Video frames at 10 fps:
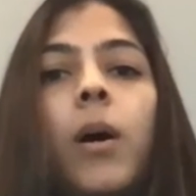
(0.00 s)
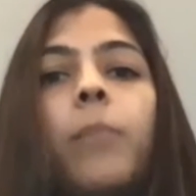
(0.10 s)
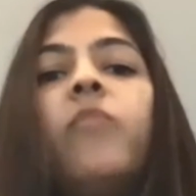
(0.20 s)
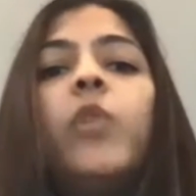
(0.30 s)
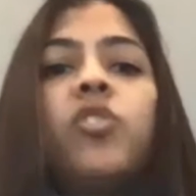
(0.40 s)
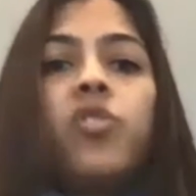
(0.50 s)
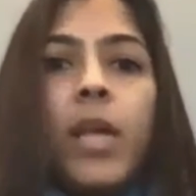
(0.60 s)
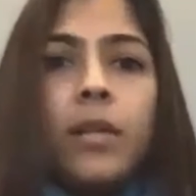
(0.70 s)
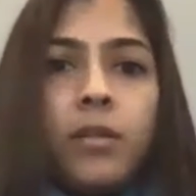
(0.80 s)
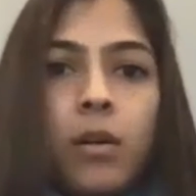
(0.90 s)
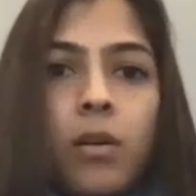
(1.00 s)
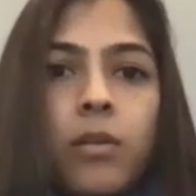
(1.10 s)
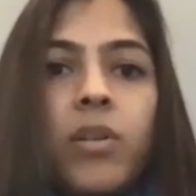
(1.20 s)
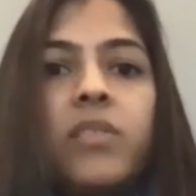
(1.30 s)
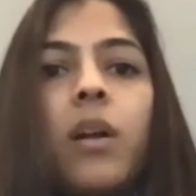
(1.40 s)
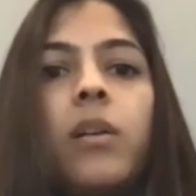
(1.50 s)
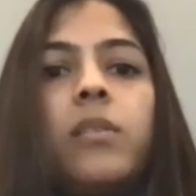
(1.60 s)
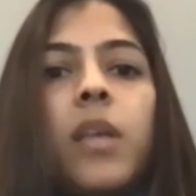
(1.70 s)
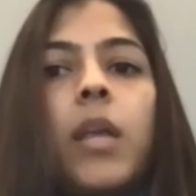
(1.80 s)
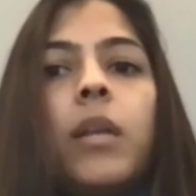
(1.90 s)
which in turn
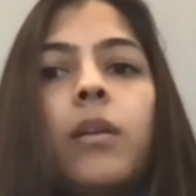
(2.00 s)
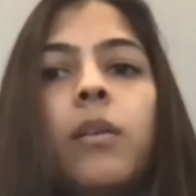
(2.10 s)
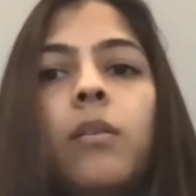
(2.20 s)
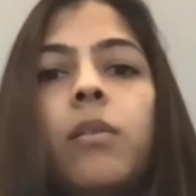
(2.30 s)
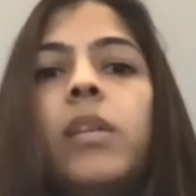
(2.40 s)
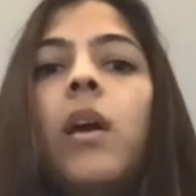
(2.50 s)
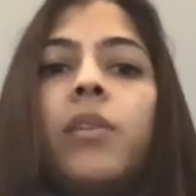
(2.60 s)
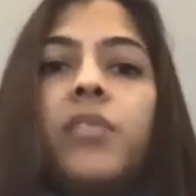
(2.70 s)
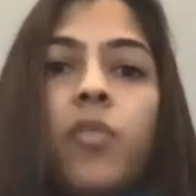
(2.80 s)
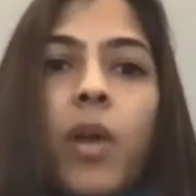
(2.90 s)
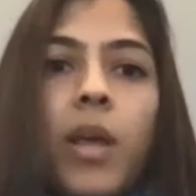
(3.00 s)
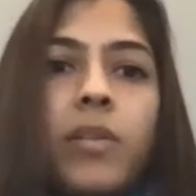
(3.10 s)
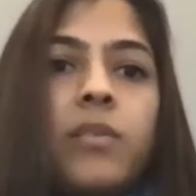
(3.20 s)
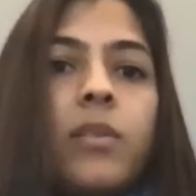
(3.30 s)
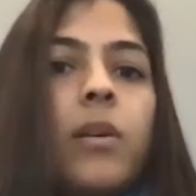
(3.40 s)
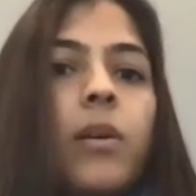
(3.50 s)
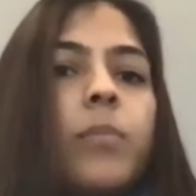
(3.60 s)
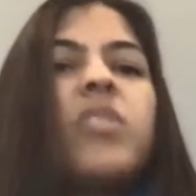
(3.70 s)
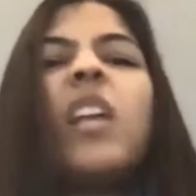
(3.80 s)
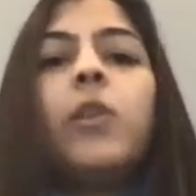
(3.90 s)
results in ER stress,
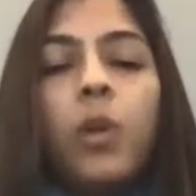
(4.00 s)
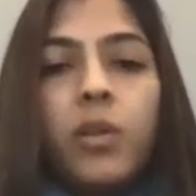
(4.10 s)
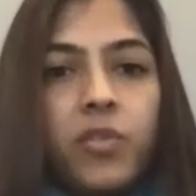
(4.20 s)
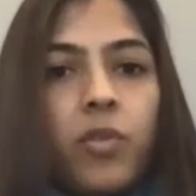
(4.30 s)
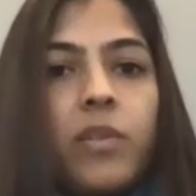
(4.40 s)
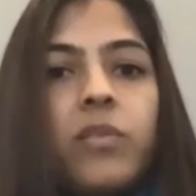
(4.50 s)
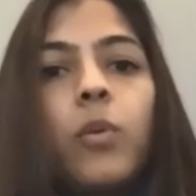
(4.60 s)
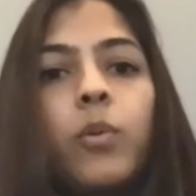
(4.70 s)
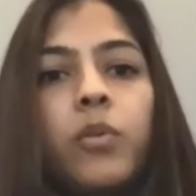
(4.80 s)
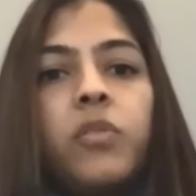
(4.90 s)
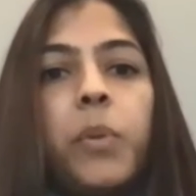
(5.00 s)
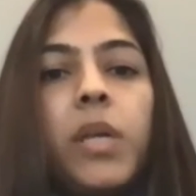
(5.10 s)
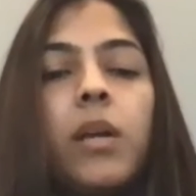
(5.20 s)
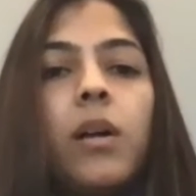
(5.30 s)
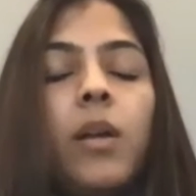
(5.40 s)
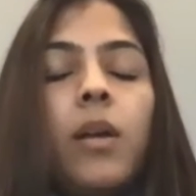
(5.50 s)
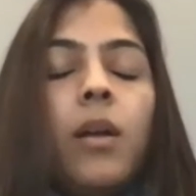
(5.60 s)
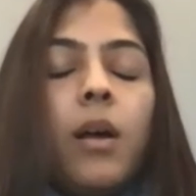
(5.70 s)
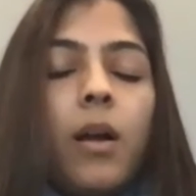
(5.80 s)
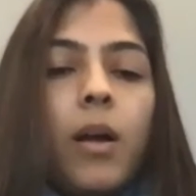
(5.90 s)
cellular stress, so to speak,
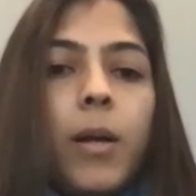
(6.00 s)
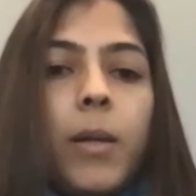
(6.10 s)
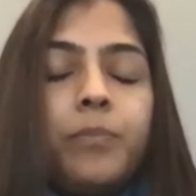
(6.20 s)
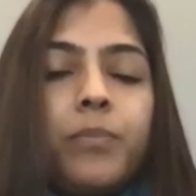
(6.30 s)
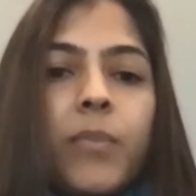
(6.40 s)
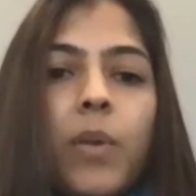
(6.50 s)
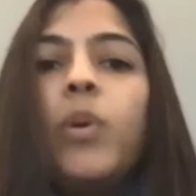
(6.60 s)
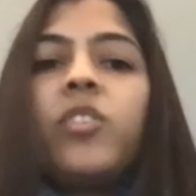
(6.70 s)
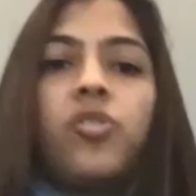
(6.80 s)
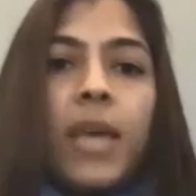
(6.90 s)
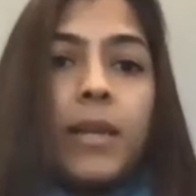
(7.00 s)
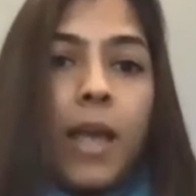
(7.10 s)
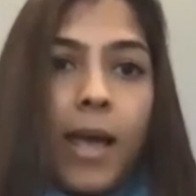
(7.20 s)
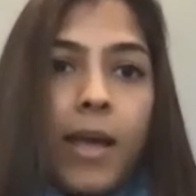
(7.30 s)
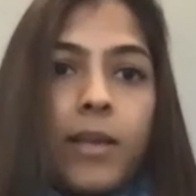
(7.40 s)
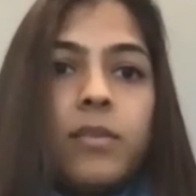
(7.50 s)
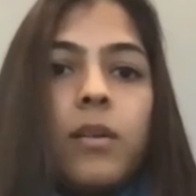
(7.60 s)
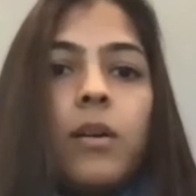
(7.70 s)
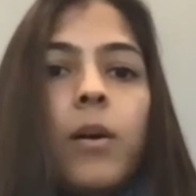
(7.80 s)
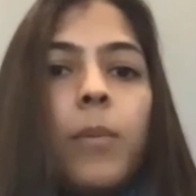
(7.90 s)
which then has
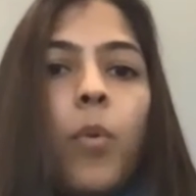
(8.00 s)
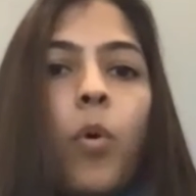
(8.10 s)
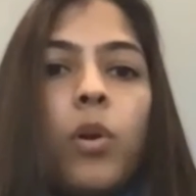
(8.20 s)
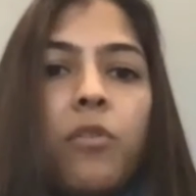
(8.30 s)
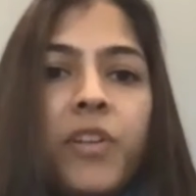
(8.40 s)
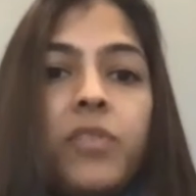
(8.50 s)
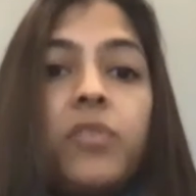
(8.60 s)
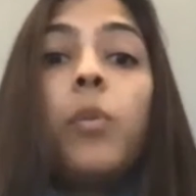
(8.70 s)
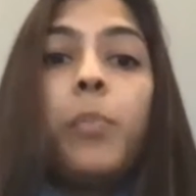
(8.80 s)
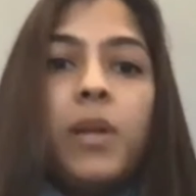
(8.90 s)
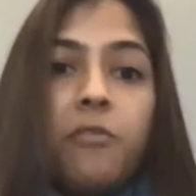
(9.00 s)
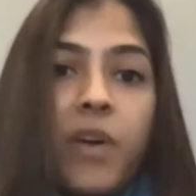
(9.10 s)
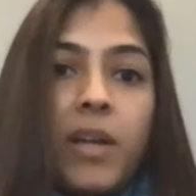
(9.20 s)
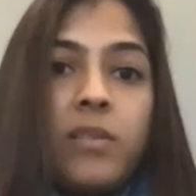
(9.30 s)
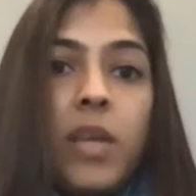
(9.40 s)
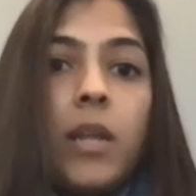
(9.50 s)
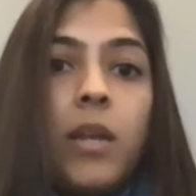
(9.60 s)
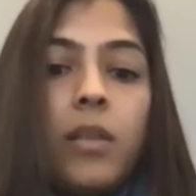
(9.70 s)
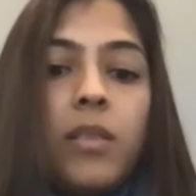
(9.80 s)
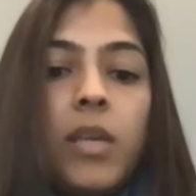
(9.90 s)
all of its ripple effects
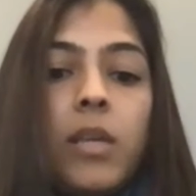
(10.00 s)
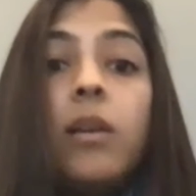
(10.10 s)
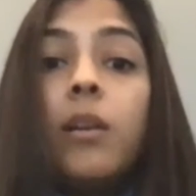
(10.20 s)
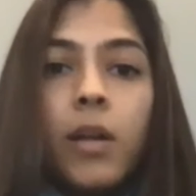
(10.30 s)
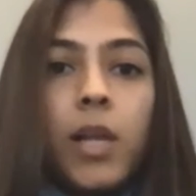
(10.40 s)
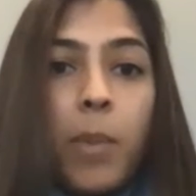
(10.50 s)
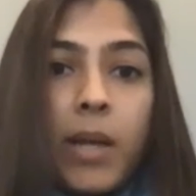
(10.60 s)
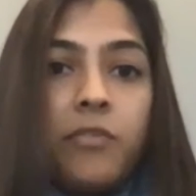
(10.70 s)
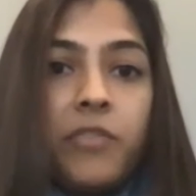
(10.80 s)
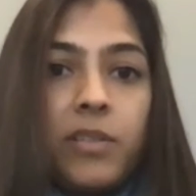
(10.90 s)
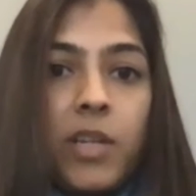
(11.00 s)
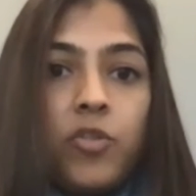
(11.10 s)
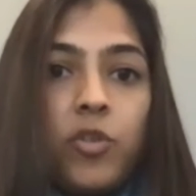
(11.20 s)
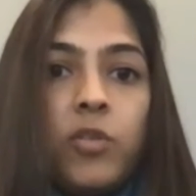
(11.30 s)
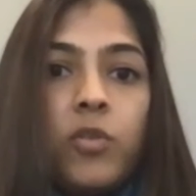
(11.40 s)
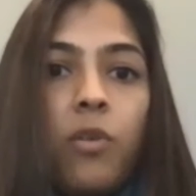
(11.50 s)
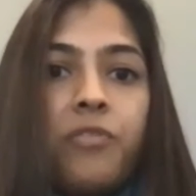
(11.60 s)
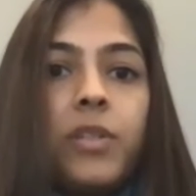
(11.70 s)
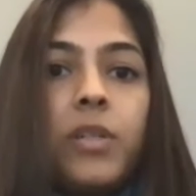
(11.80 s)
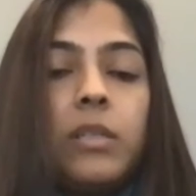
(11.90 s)
in the clinical manifestations of
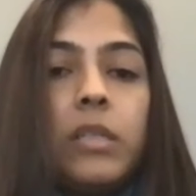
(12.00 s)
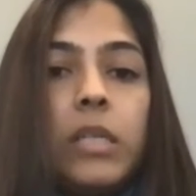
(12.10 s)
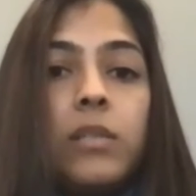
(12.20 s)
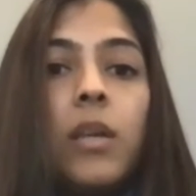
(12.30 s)
the disease.